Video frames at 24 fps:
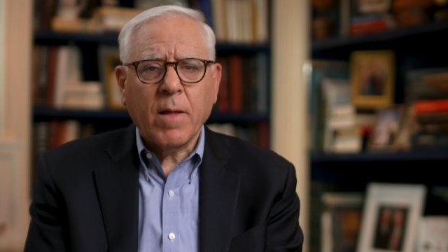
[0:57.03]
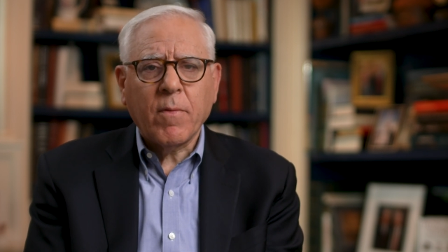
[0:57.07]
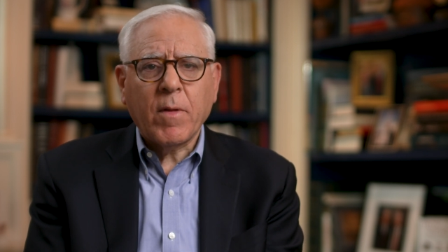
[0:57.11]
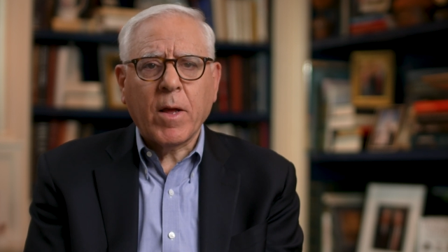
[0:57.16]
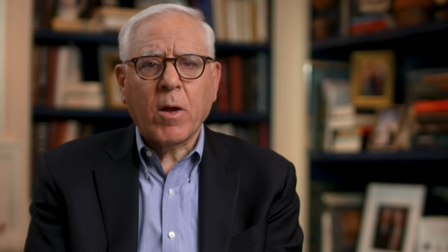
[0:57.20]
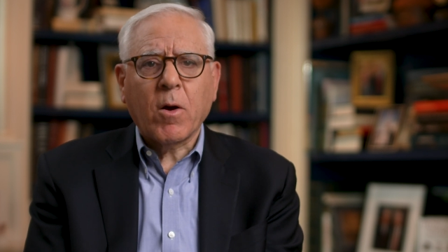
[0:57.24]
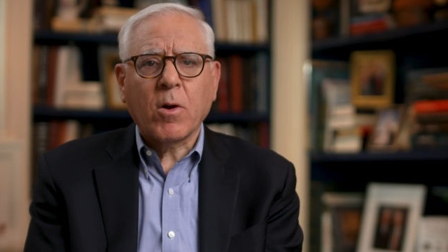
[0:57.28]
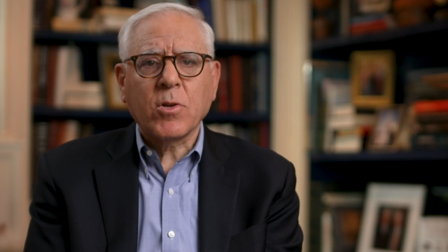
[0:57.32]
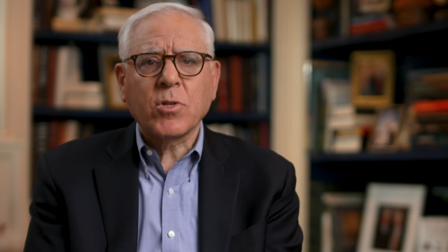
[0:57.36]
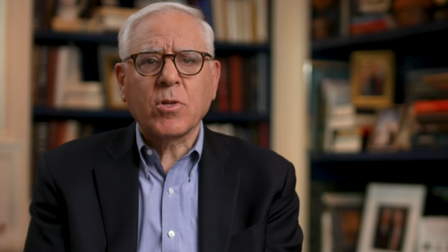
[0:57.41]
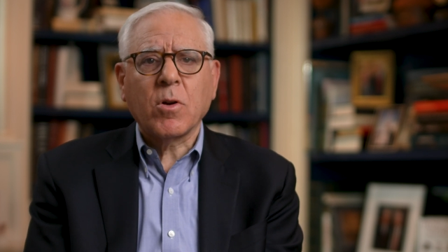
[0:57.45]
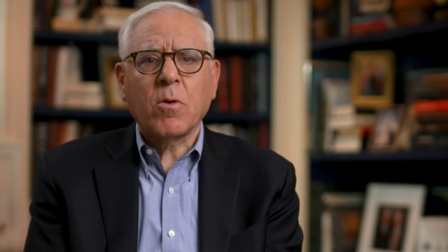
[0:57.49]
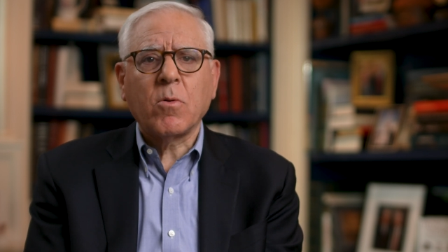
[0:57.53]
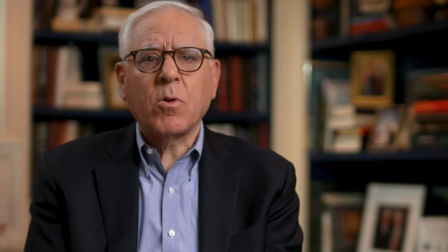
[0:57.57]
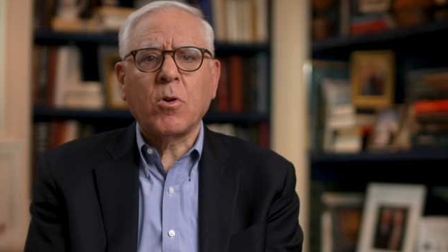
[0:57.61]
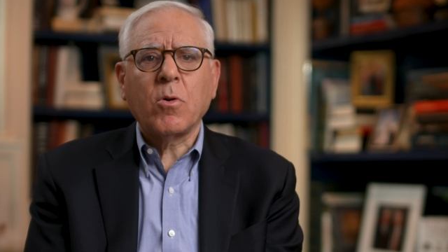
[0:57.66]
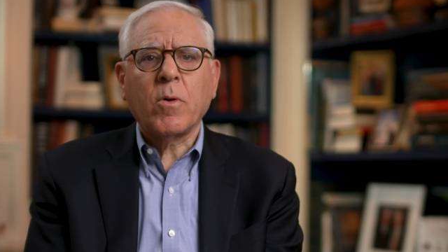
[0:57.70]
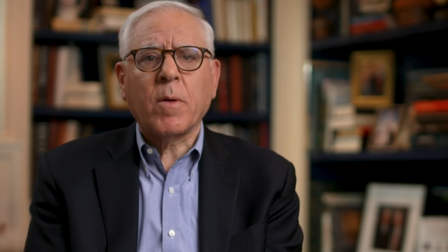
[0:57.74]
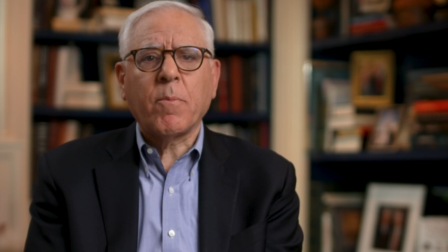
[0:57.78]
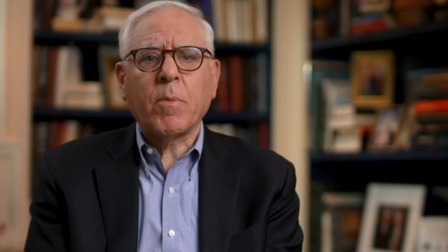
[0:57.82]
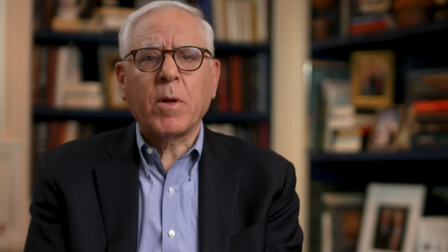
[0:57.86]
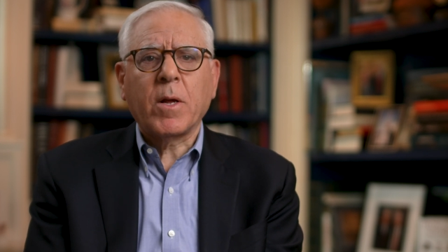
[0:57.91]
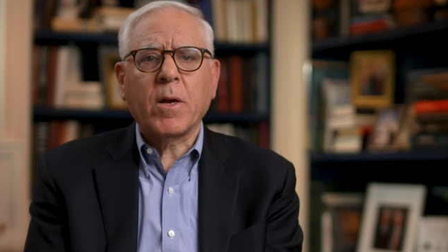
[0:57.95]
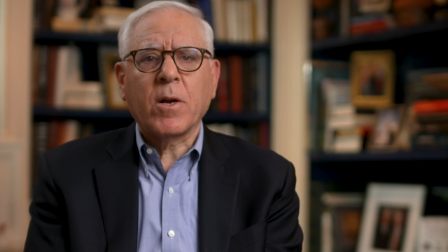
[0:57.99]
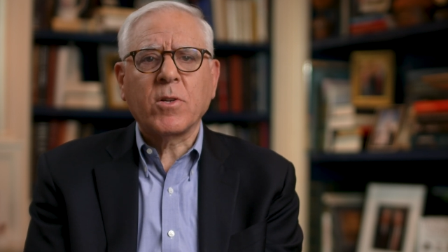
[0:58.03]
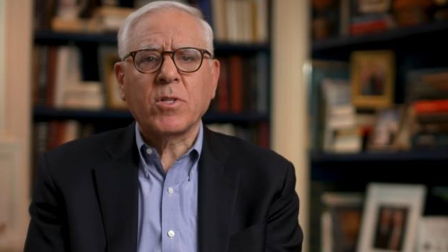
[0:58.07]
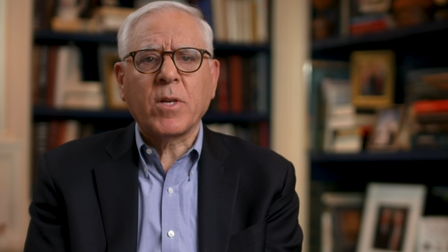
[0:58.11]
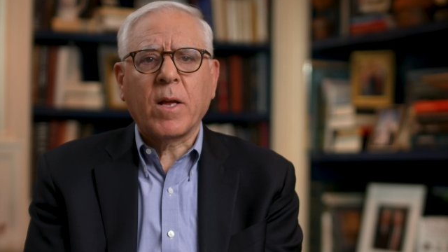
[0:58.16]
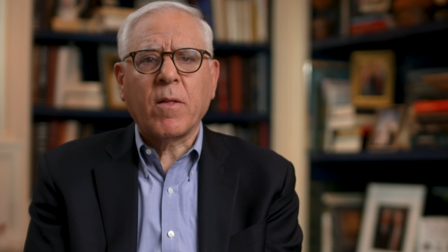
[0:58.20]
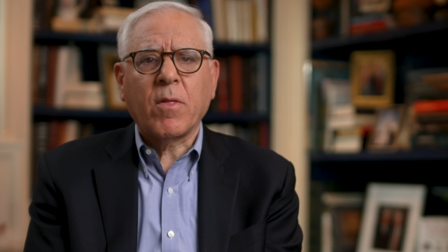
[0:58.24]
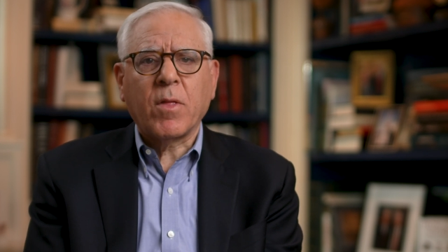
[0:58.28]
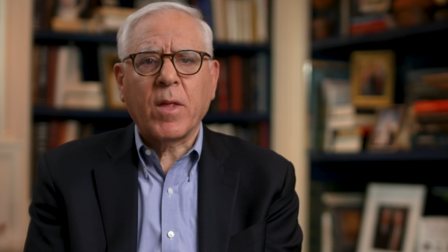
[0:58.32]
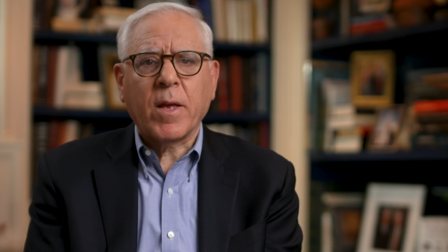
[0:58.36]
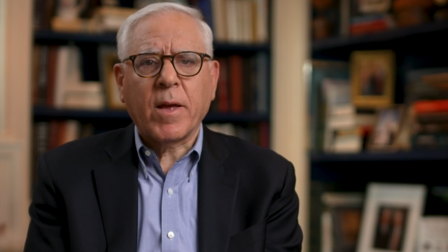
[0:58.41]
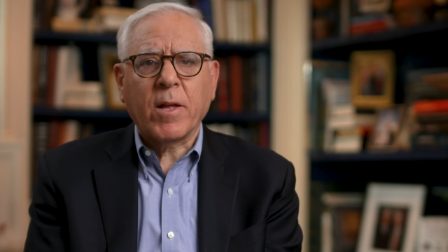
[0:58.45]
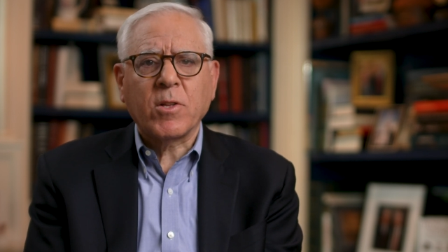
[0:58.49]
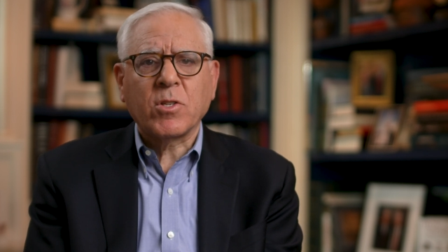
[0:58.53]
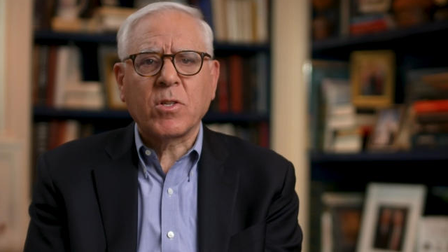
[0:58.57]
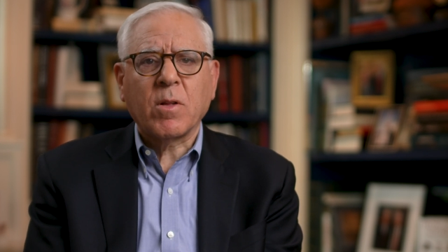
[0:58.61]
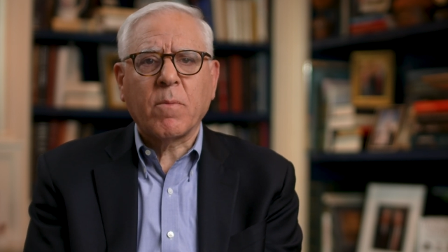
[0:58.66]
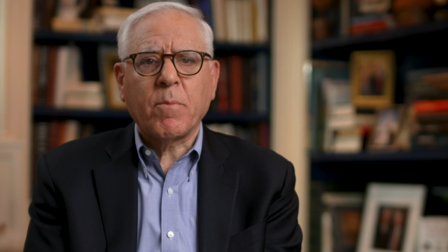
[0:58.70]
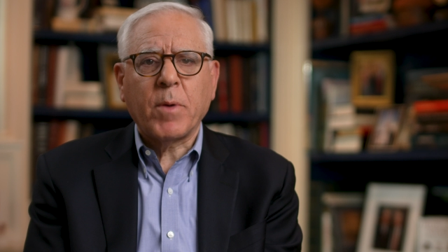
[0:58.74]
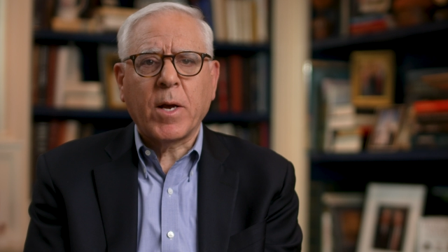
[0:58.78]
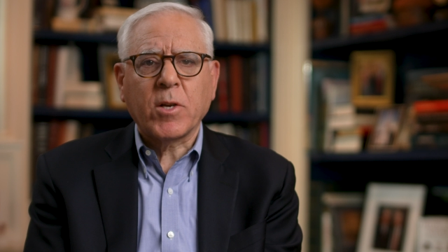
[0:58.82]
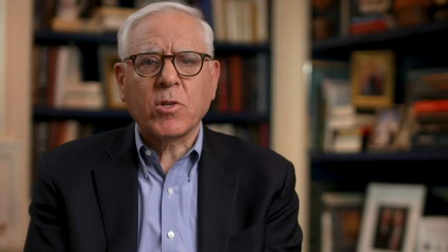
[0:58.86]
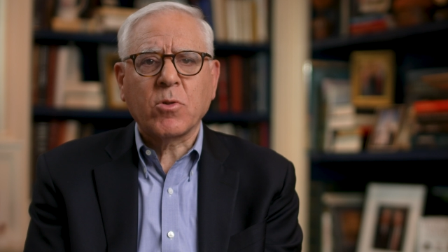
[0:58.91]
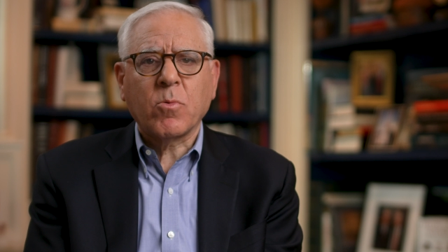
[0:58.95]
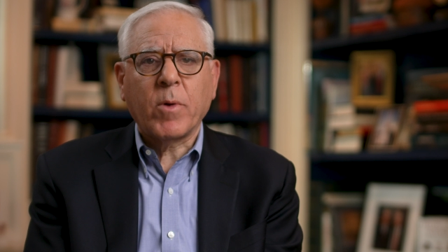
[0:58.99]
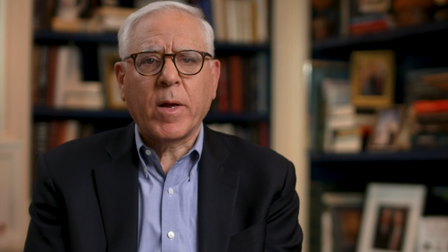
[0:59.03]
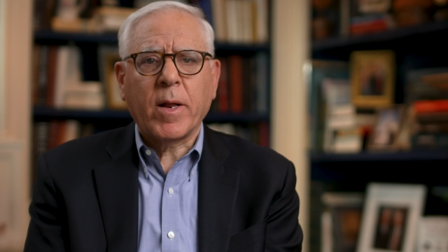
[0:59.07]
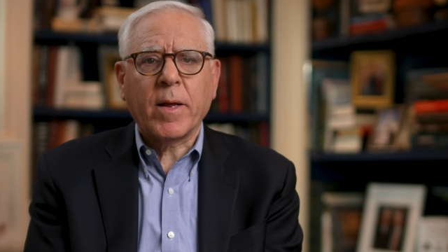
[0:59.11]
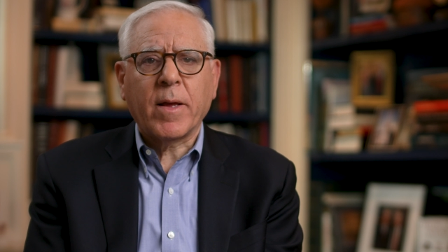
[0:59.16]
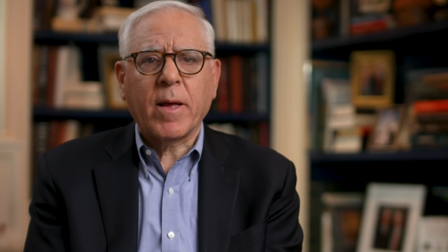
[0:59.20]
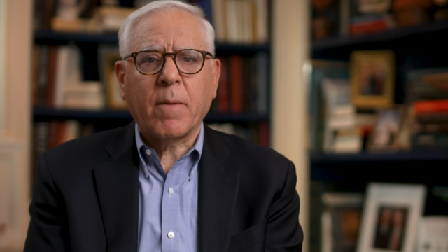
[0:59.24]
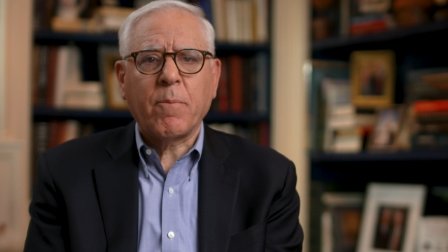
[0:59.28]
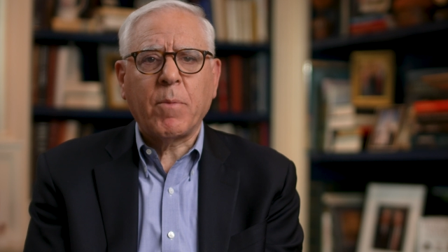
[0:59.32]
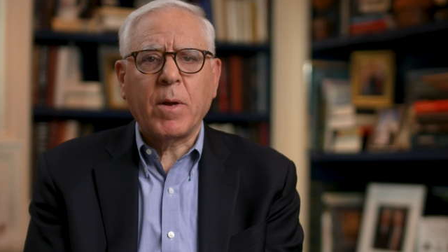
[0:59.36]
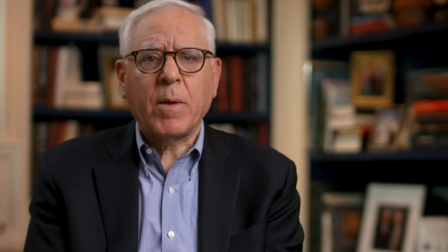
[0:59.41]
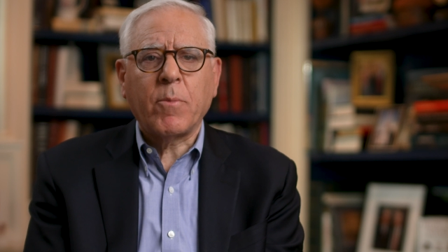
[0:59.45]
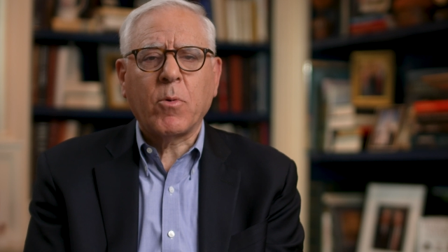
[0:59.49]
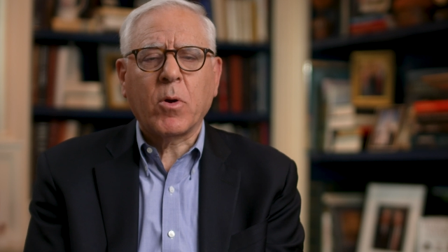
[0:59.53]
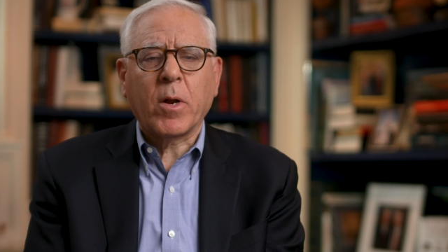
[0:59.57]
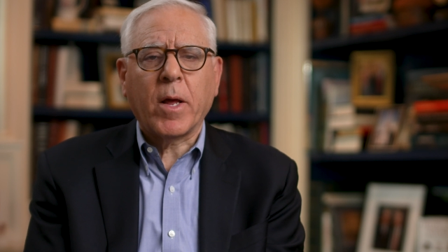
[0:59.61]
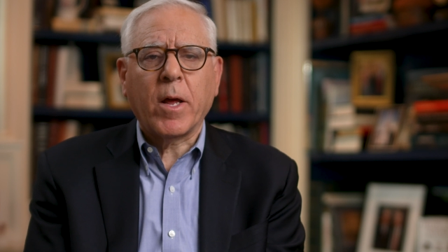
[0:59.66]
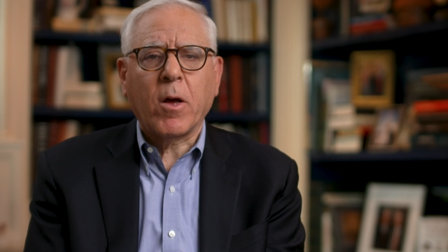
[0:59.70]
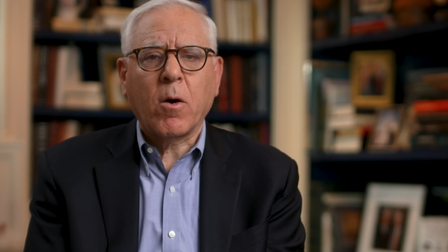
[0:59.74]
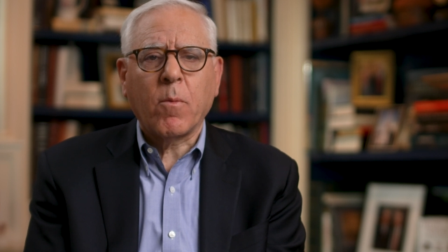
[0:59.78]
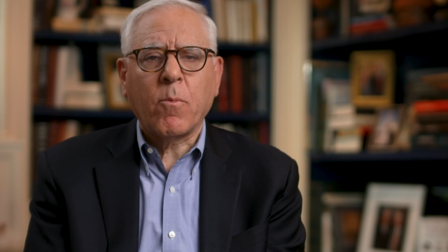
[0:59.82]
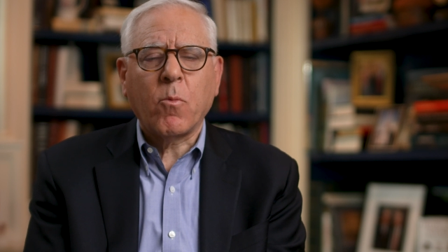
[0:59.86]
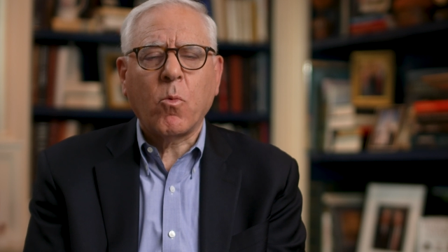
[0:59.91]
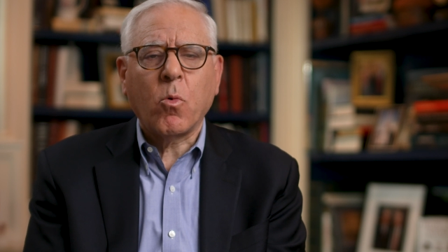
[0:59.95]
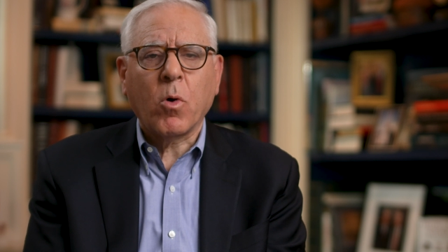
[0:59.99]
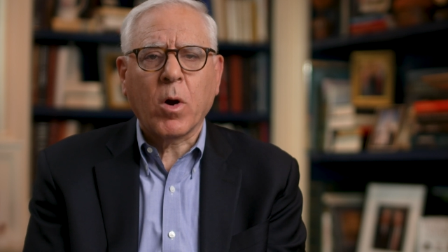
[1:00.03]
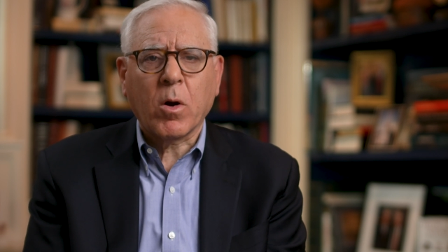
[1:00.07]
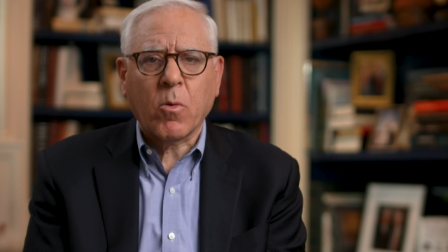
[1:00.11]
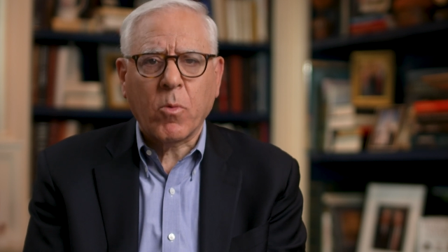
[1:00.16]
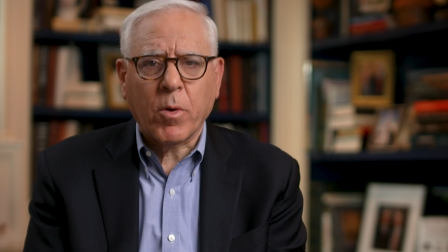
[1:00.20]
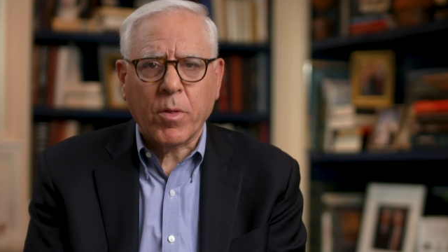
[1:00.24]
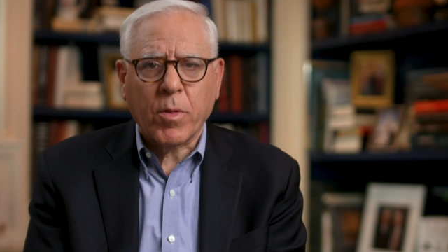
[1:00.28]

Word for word: They also do it because they think it's the best way to get people to help work